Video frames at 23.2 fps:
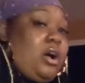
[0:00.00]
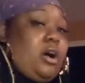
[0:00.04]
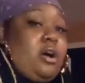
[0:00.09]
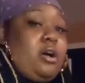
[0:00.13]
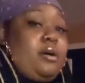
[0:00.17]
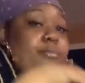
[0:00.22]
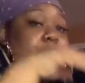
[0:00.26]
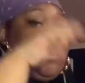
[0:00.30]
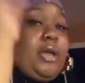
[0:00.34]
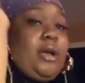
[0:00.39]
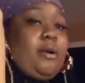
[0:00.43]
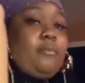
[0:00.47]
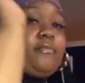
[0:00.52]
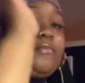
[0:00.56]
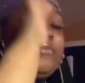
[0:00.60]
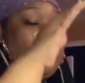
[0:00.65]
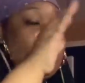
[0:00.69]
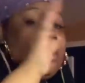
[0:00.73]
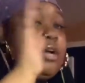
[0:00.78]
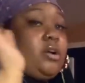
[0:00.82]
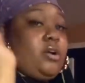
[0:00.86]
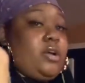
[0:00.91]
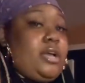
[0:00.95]
yeah, I'm
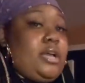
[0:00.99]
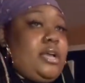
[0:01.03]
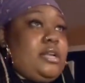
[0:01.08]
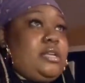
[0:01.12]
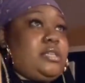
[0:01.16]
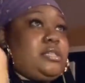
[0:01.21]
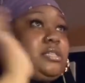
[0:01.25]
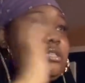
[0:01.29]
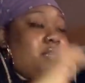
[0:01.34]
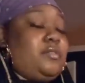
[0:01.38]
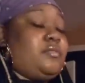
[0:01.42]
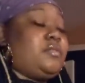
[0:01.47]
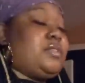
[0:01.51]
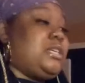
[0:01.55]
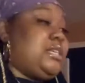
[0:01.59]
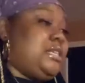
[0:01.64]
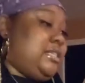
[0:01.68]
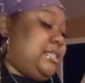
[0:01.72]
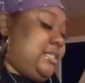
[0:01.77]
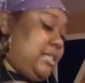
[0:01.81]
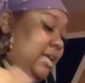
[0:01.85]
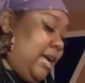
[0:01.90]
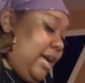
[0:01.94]
finna go ahead and stuff these
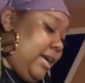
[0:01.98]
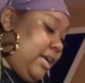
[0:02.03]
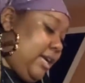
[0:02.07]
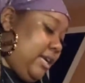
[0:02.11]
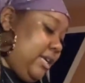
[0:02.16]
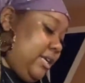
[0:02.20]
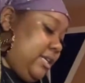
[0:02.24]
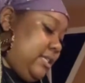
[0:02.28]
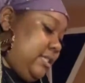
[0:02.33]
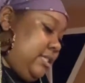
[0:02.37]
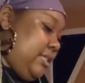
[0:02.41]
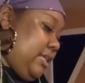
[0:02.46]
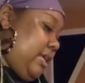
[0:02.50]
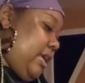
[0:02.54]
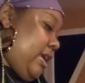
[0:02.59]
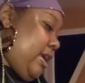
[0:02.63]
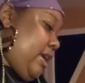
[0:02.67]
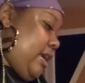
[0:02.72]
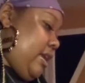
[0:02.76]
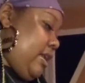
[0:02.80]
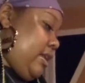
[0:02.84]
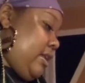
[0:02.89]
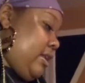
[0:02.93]
stockings,
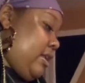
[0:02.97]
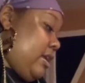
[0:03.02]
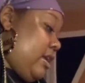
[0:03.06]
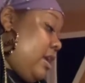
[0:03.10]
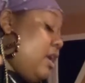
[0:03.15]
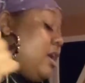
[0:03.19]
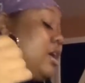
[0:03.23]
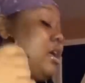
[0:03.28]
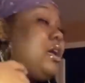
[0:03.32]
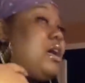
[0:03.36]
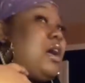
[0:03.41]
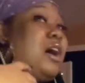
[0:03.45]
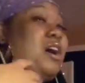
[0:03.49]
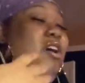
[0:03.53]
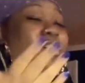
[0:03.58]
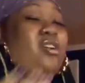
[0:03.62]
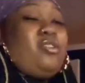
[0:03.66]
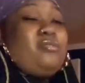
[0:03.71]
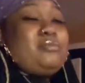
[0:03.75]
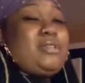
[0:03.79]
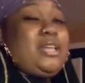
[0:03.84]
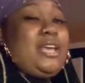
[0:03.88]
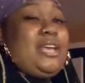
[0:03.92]
and I
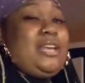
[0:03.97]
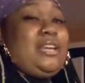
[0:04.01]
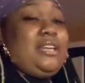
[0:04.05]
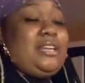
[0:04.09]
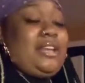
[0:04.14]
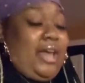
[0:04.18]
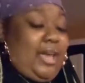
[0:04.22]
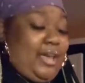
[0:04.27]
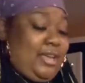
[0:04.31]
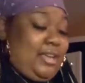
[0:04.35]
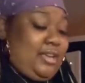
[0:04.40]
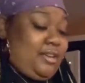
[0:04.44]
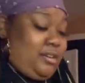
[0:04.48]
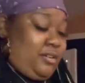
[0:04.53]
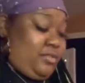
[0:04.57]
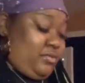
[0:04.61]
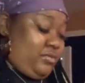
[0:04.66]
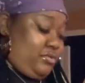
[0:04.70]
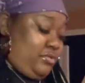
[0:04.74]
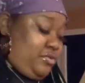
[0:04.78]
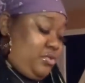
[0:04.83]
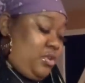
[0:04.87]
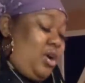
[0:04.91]
hope they like,
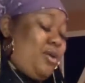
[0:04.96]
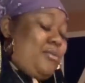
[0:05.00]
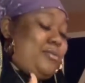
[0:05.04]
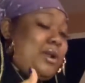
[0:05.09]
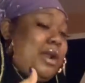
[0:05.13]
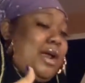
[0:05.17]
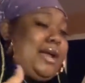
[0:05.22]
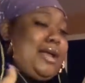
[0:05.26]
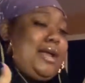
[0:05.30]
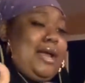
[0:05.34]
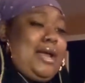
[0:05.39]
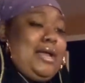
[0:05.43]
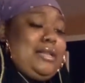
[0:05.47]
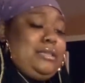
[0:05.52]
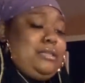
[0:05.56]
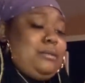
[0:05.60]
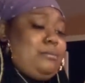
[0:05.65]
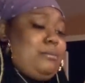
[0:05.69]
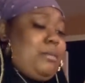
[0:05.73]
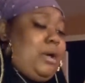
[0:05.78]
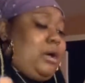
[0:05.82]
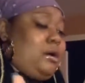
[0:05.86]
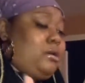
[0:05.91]
you know, what I got
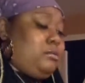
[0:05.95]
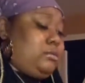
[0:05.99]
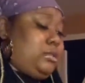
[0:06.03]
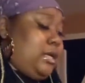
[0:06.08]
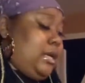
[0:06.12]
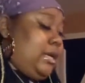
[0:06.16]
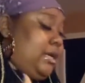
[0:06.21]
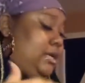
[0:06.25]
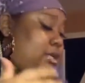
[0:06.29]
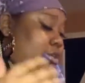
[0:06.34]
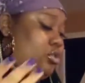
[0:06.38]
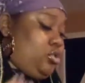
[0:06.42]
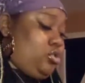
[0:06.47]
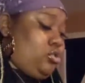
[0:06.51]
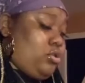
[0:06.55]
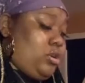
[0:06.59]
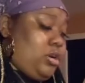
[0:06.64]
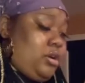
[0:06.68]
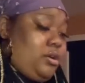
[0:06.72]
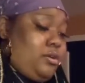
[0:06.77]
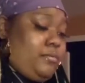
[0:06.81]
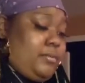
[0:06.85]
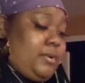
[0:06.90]
them. I hope they
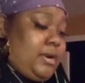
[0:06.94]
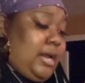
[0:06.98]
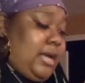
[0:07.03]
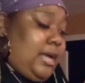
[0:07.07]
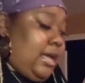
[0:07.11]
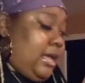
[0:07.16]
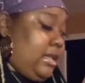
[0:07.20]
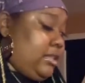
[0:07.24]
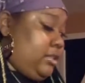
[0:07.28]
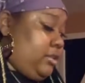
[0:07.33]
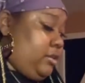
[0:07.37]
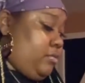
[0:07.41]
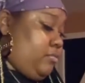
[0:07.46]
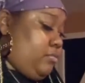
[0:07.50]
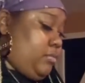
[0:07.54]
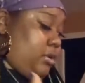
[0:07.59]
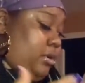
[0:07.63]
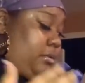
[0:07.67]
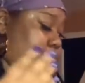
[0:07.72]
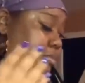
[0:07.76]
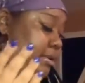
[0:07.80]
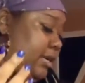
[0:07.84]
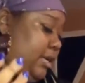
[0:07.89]
enjoy what I got them, what
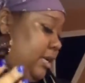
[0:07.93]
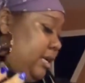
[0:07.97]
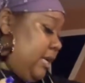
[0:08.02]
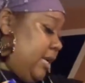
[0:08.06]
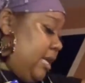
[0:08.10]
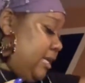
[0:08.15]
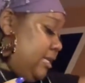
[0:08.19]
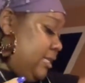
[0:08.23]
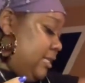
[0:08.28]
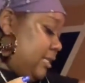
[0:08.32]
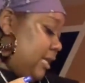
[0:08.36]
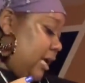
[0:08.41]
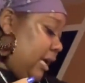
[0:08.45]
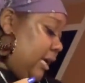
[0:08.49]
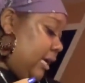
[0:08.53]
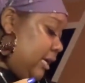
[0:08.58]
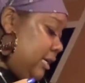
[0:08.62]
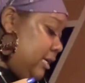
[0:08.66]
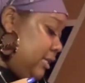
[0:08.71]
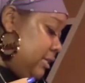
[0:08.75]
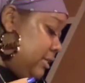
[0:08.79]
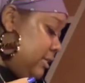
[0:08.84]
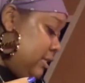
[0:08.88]
I'm putting in their
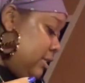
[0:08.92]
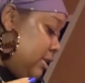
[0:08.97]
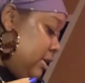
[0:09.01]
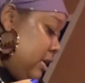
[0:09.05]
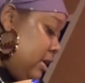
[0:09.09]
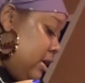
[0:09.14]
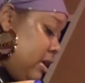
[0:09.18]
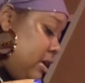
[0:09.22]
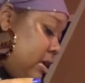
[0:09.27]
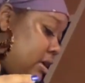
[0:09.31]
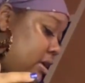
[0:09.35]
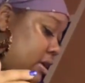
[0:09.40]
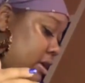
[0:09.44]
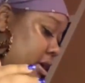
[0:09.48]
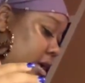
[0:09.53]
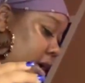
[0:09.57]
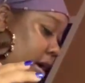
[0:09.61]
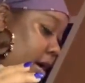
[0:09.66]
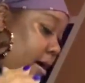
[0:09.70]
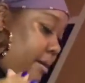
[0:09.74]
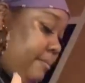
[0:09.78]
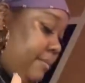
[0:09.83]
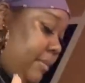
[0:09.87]
stockings.
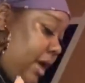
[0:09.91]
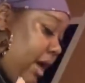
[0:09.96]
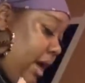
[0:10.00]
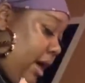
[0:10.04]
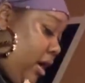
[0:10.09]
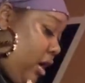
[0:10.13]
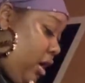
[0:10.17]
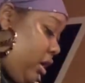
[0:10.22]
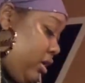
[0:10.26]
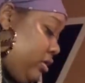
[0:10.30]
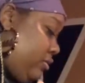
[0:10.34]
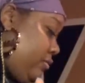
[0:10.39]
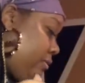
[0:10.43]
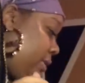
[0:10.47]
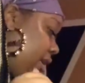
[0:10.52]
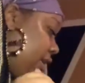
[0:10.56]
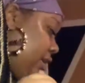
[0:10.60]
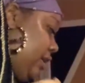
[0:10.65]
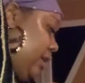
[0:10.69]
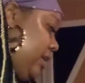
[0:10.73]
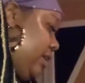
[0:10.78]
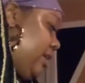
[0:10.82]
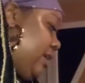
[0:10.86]
I'm not all the way
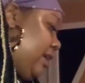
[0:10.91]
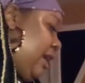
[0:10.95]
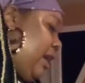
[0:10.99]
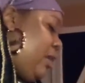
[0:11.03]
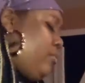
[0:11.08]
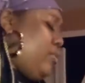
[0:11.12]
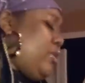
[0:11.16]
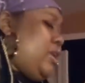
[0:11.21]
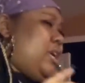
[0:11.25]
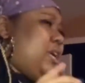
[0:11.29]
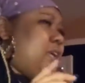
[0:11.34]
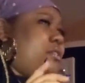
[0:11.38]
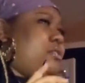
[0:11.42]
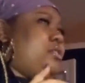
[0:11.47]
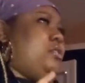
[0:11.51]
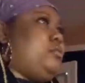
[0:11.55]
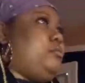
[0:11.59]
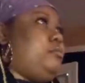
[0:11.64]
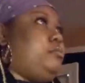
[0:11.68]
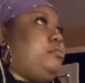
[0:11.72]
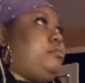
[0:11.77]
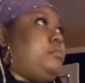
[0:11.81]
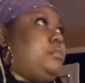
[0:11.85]
done yet. I want to get
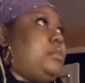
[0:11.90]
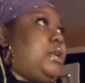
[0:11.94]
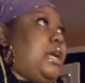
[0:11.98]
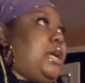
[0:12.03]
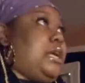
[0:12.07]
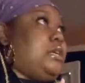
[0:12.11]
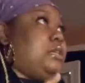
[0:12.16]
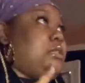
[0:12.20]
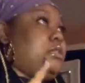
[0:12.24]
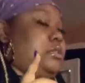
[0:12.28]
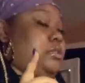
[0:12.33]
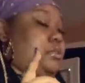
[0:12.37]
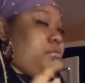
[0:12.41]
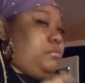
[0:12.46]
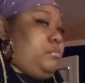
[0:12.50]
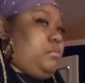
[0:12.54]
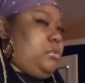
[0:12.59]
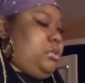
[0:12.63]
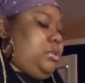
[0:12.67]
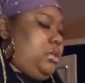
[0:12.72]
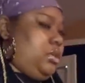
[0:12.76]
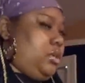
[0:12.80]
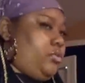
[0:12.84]
them, like, some
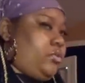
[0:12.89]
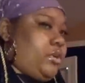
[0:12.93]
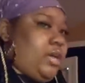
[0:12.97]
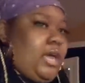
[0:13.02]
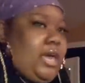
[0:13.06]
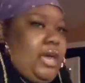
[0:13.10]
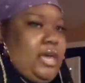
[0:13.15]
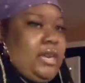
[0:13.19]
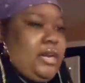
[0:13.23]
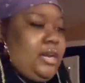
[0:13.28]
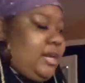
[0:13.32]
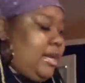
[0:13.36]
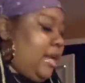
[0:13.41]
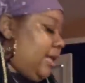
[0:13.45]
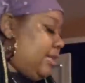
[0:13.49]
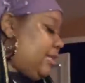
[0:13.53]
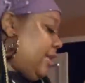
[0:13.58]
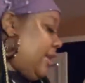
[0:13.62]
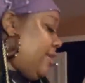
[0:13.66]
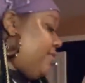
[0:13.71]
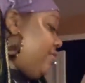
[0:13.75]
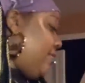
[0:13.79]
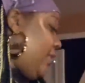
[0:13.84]
little candy, like,
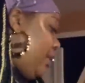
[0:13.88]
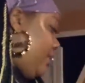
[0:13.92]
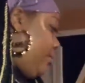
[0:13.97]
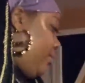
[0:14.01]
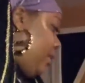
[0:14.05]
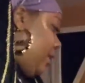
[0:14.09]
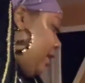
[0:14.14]
their favorite